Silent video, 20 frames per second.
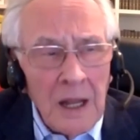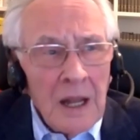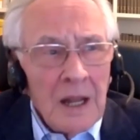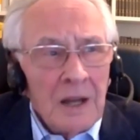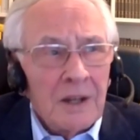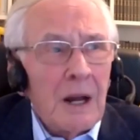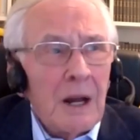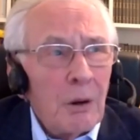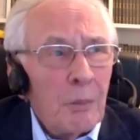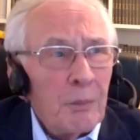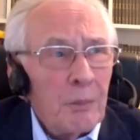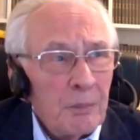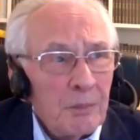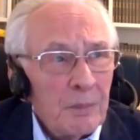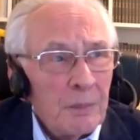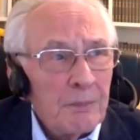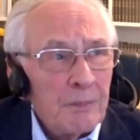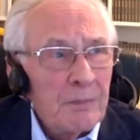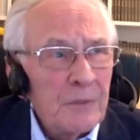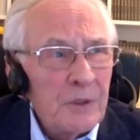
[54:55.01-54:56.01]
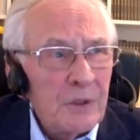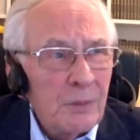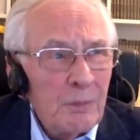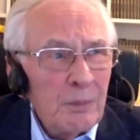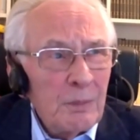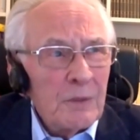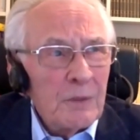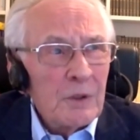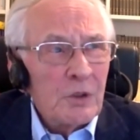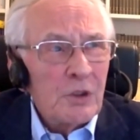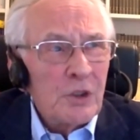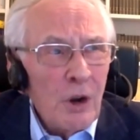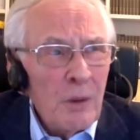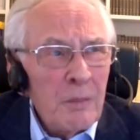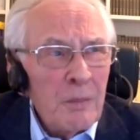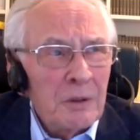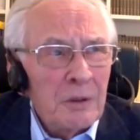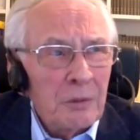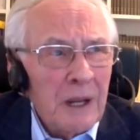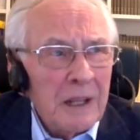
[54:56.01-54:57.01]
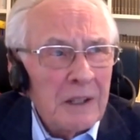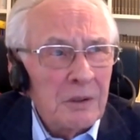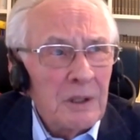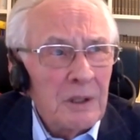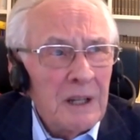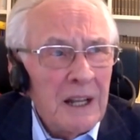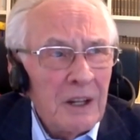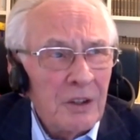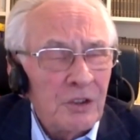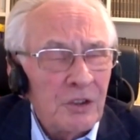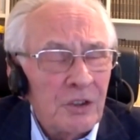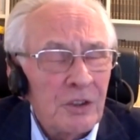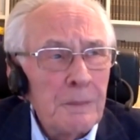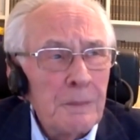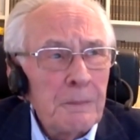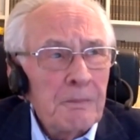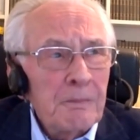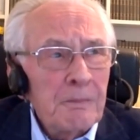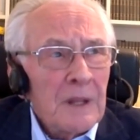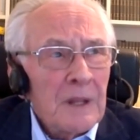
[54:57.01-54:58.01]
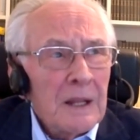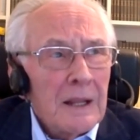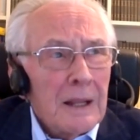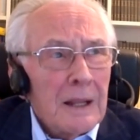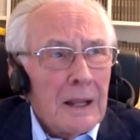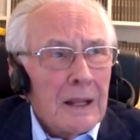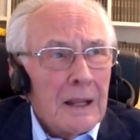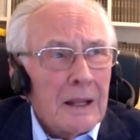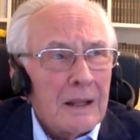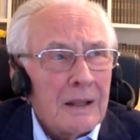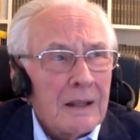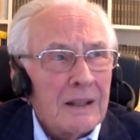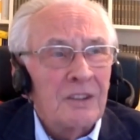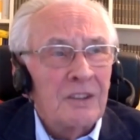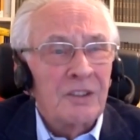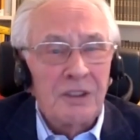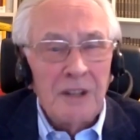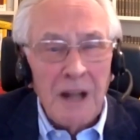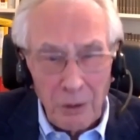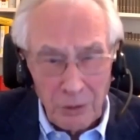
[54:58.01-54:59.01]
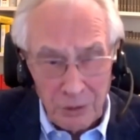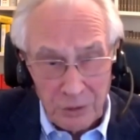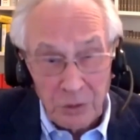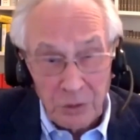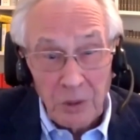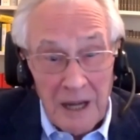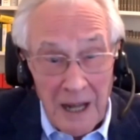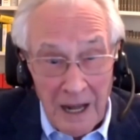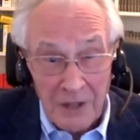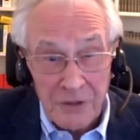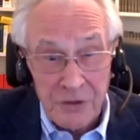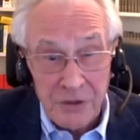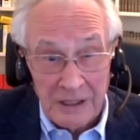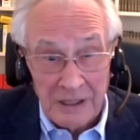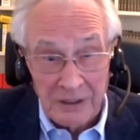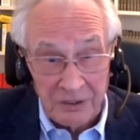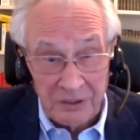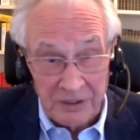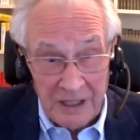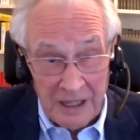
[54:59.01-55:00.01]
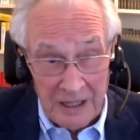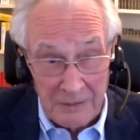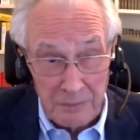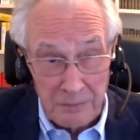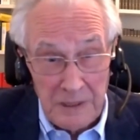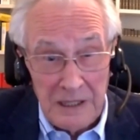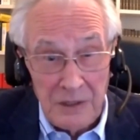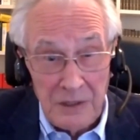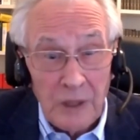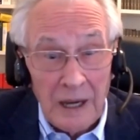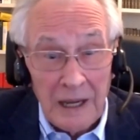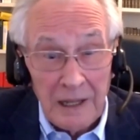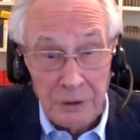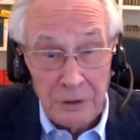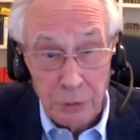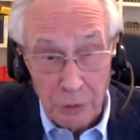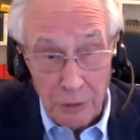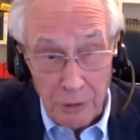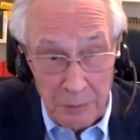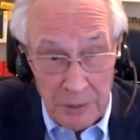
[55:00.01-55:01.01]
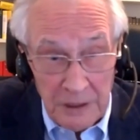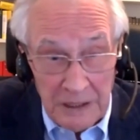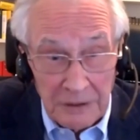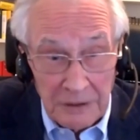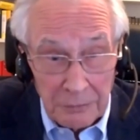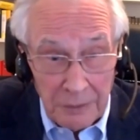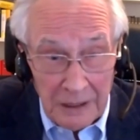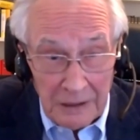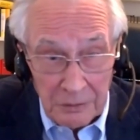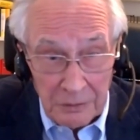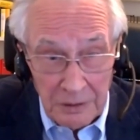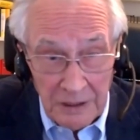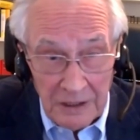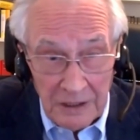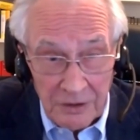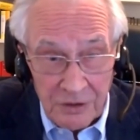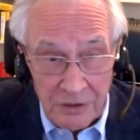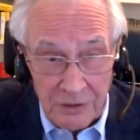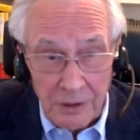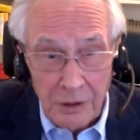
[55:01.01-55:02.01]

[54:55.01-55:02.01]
Now, German regulation is now to a large extent, meanwhile, European regulation.